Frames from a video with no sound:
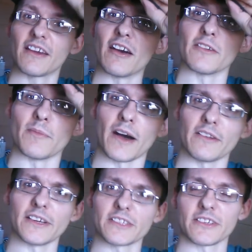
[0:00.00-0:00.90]
because my
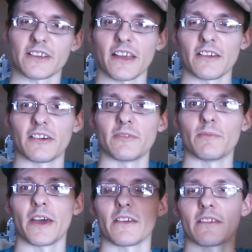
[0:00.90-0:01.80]
electric
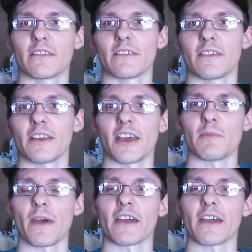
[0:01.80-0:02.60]
ain't